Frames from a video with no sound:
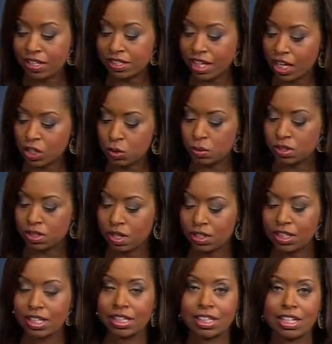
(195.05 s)
Sexual
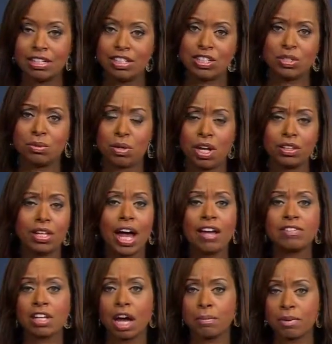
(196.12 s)
assault can lead to a
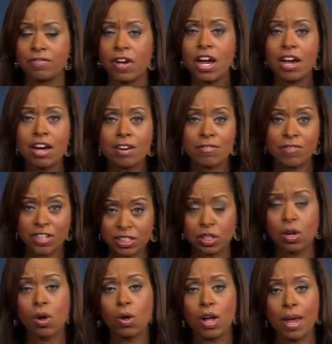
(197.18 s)
lifetime of
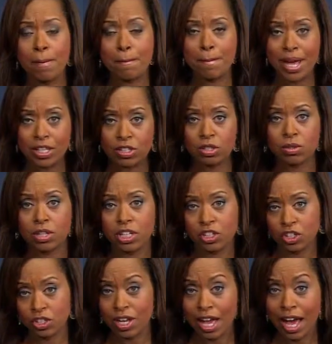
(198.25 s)
physical and mental
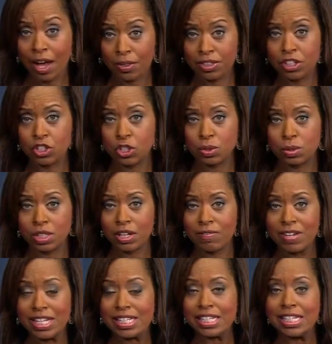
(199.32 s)
health issues
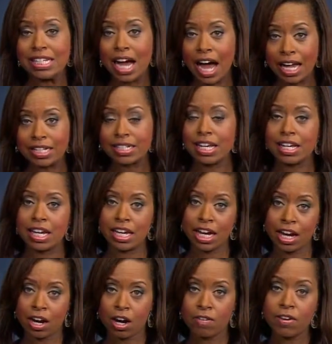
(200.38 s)
if it is not taken
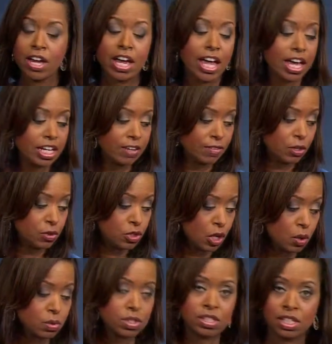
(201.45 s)
care of and if you
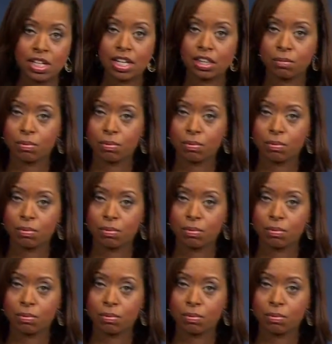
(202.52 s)
don't seek